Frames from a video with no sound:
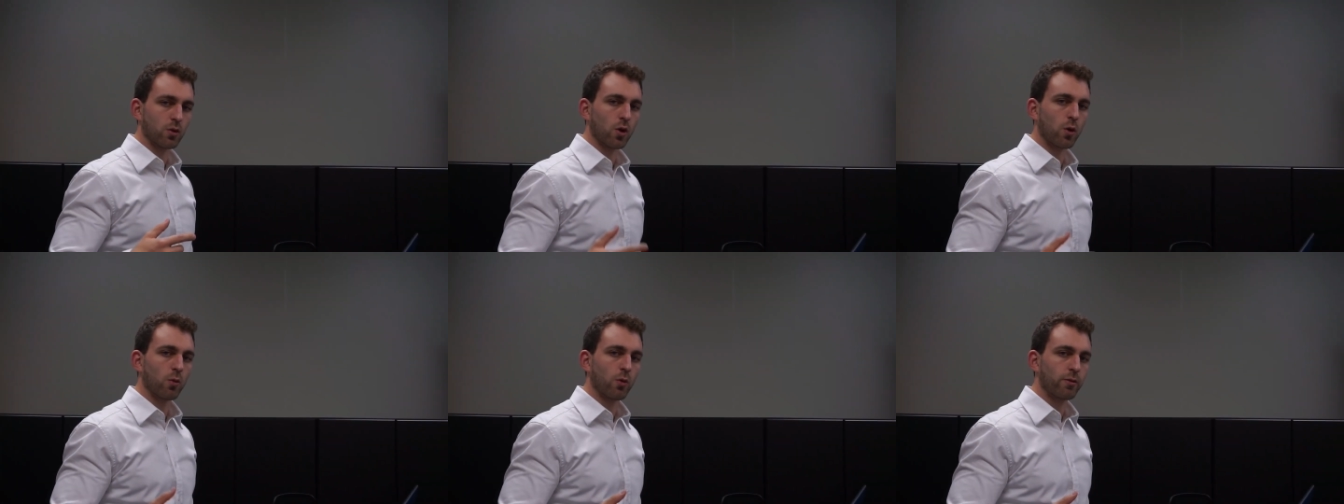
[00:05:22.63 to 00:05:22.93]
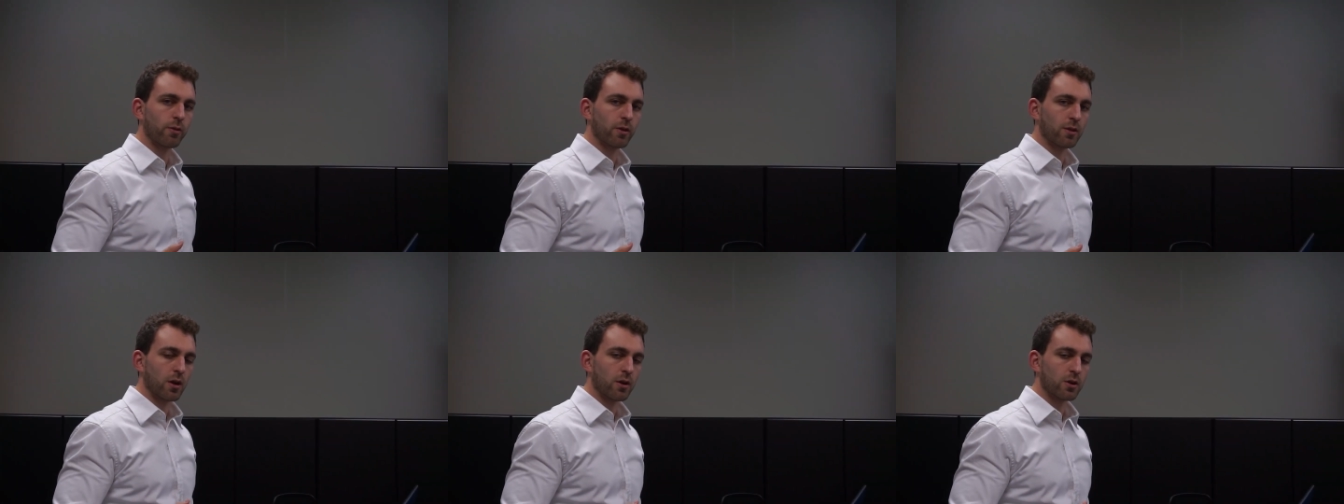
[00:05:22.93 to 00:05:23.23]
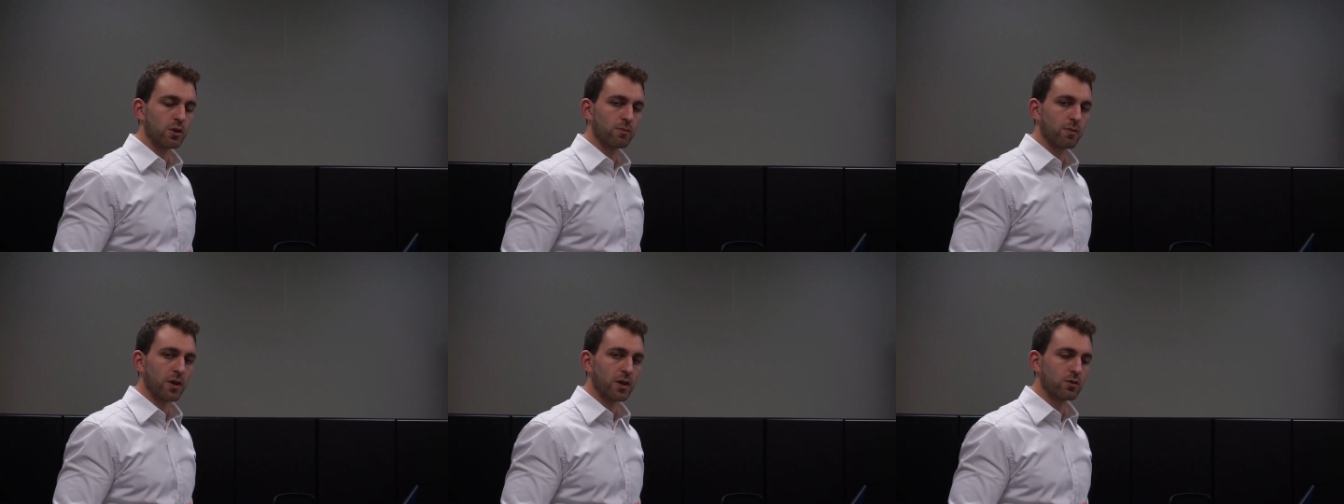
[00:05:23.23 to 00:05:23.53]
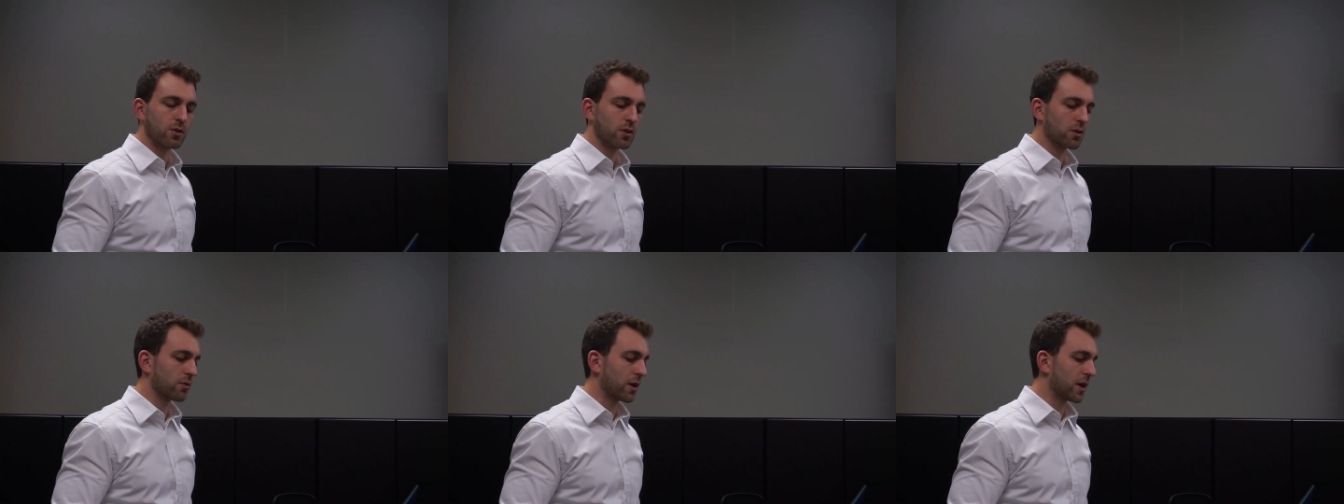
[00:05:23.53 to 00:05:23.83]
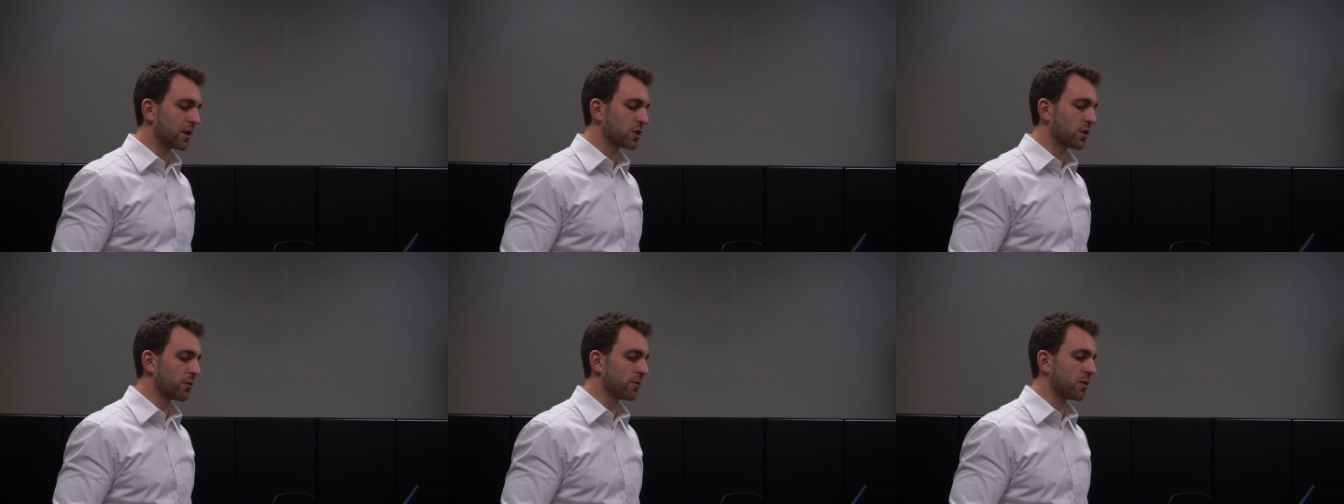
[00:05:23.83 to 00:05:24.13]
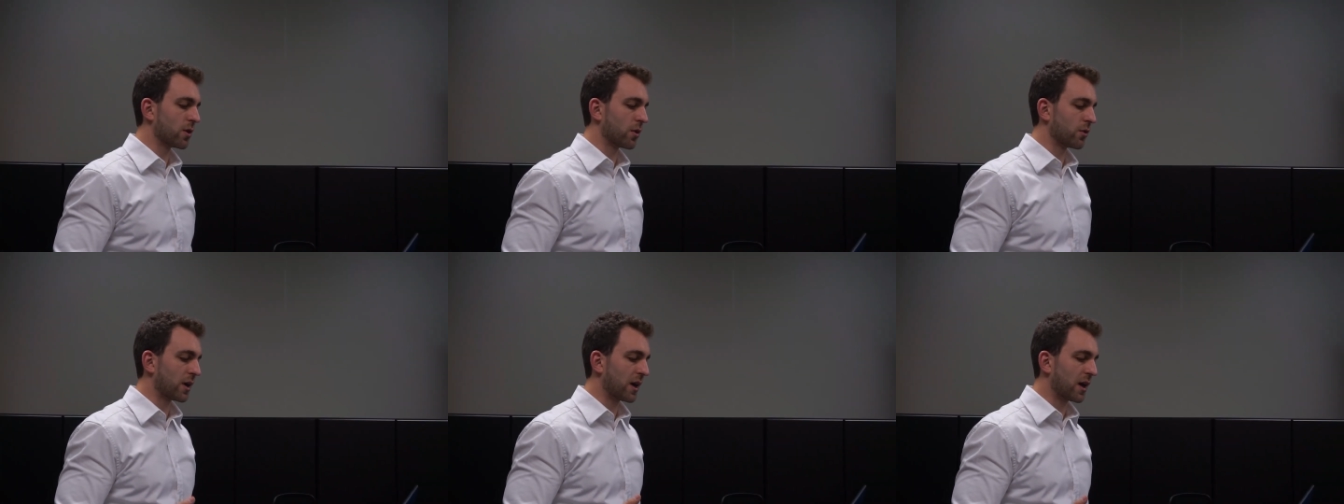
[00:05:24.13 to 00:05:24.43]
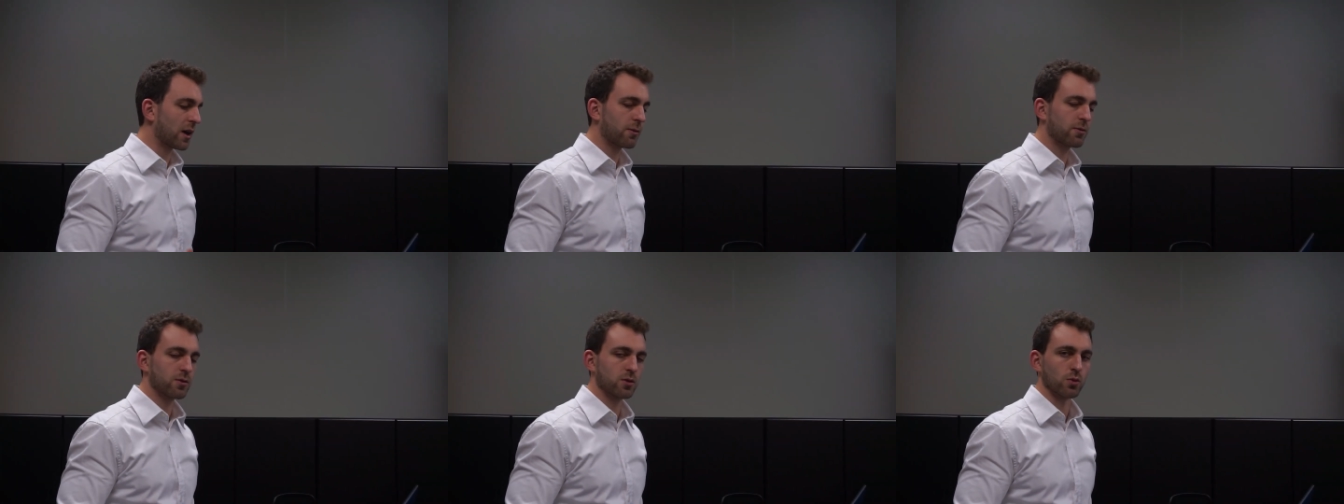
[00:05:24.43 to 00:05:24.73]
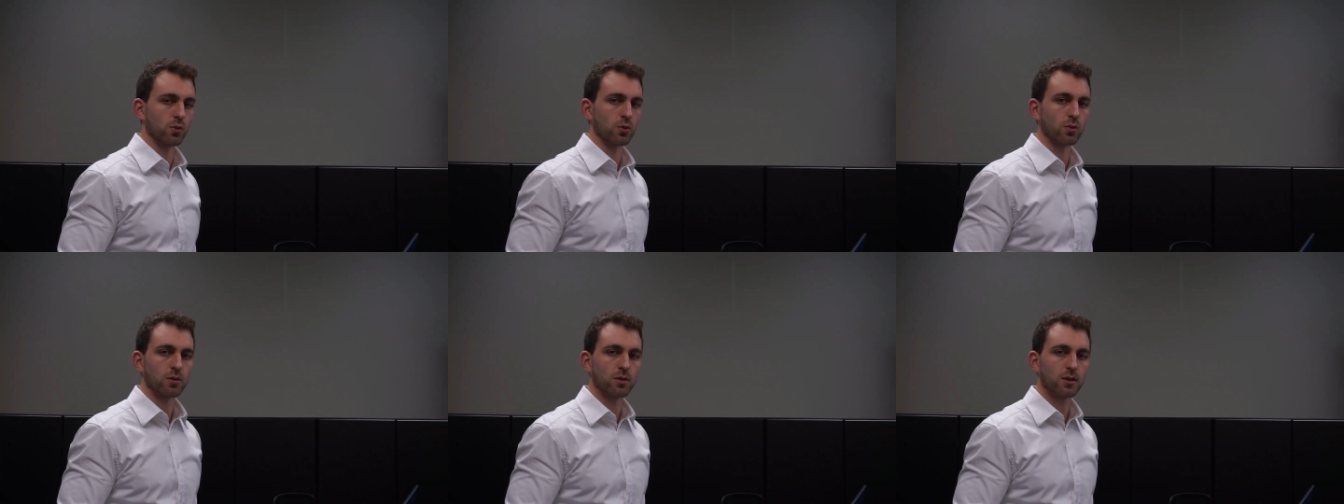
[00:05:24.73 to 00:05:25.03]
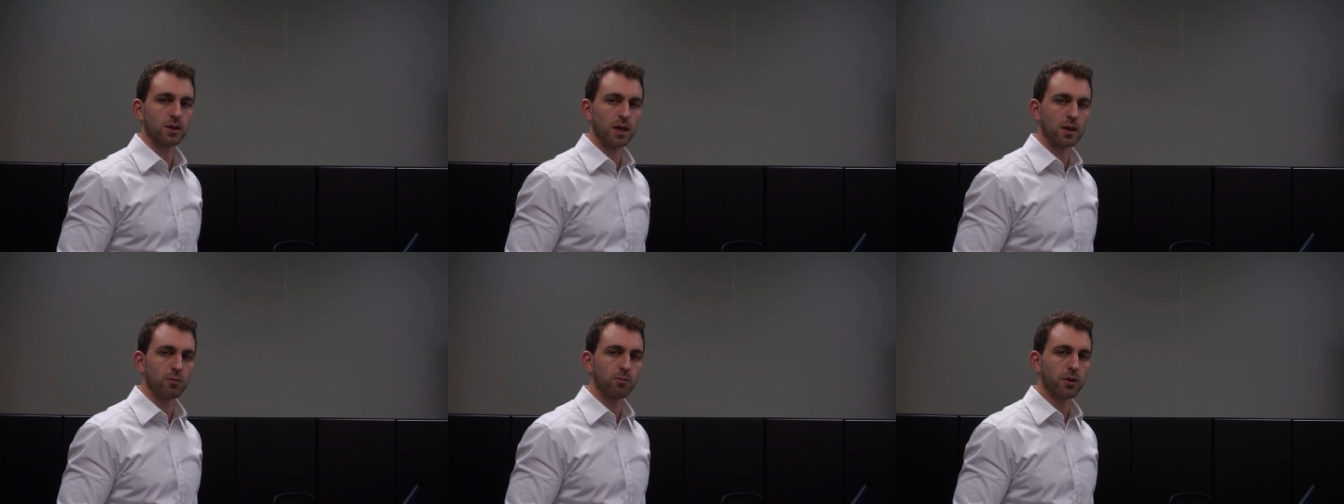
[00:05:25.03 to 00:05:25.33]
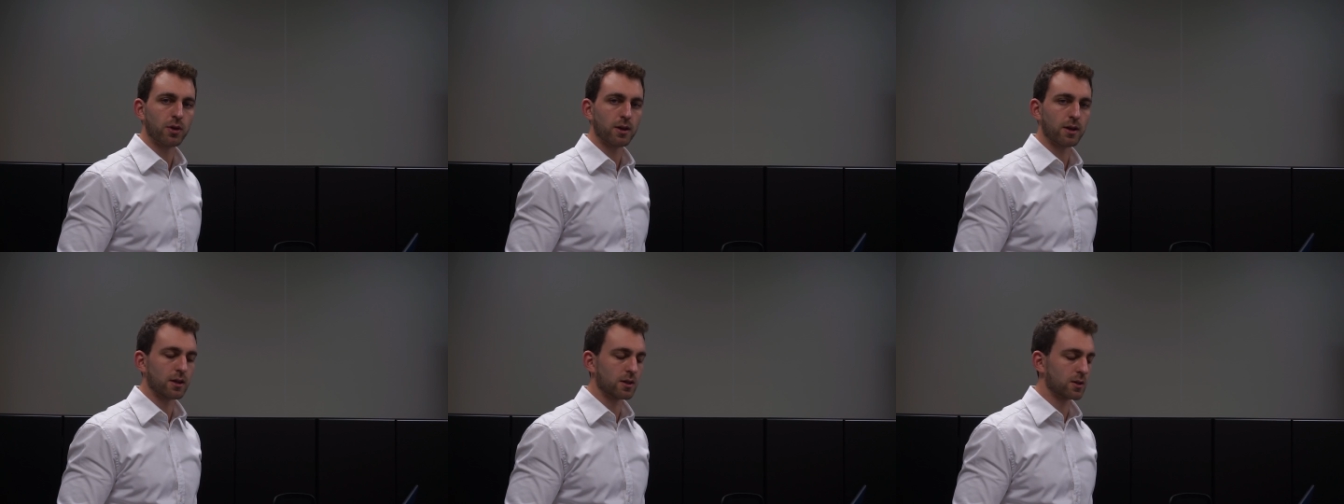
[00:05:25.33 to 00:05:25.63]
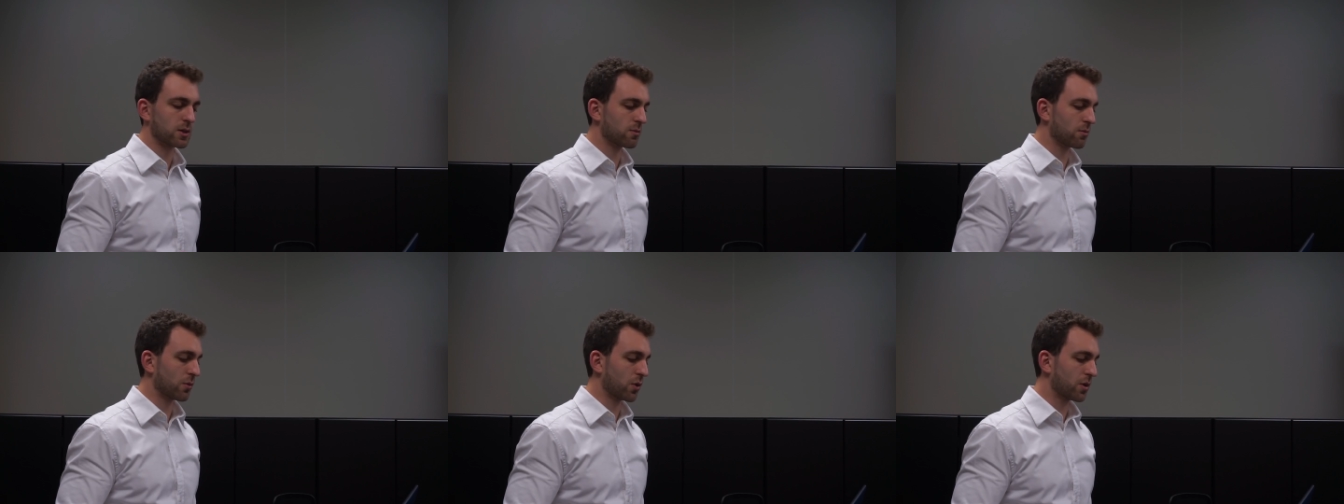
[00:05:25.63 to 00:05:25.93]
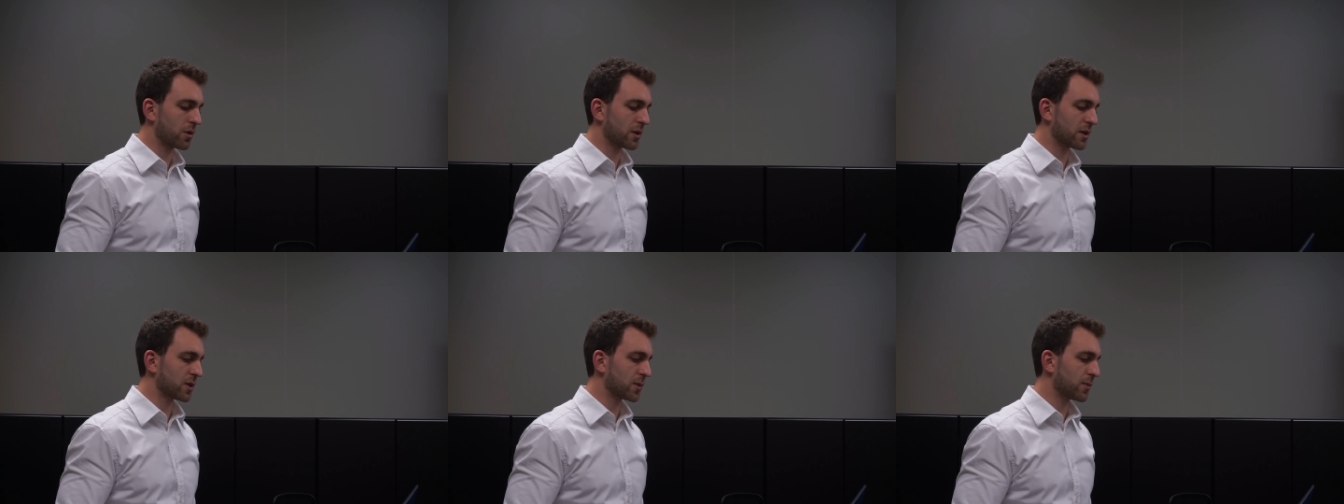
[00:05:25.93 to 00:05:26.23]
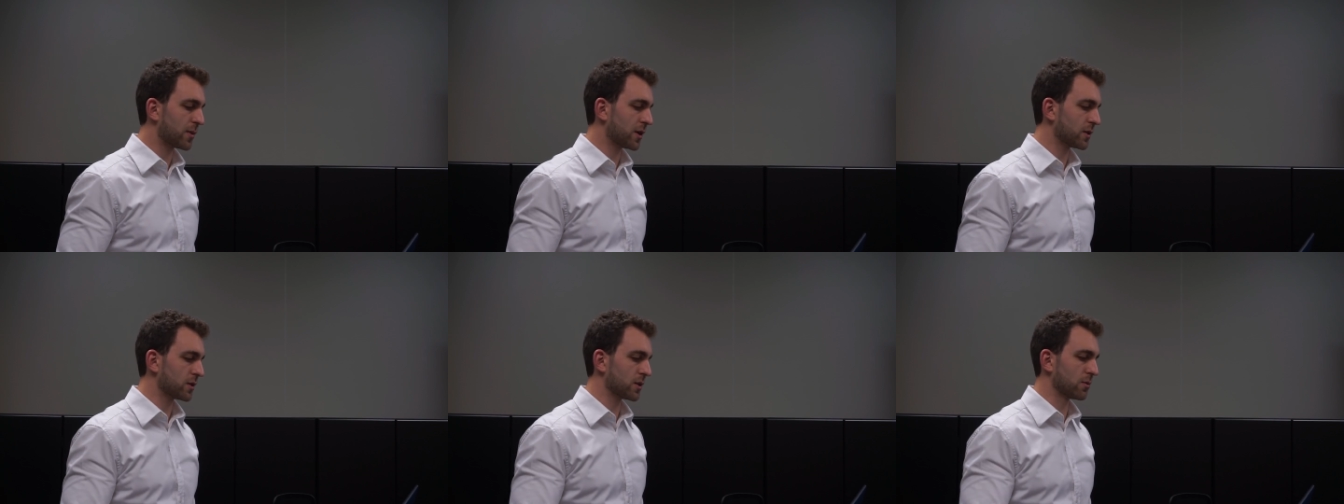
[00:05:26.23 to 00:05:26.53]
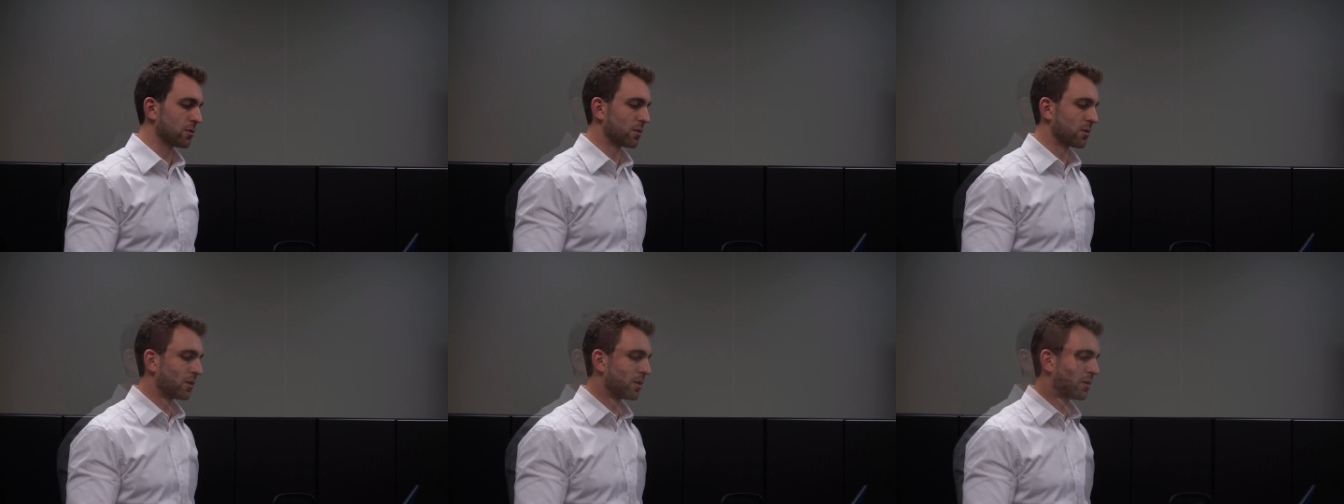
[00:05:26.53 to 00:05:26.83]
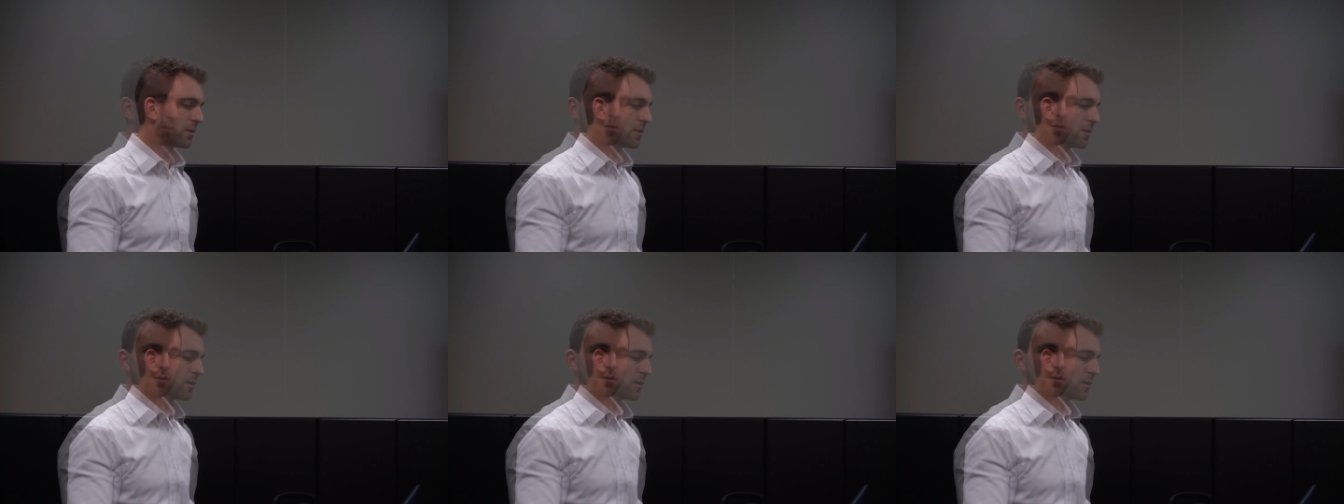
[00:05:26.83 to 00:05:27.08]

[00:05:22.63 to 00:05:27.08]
go with a larger measuring range if you don't have to. Keep it as small as possible.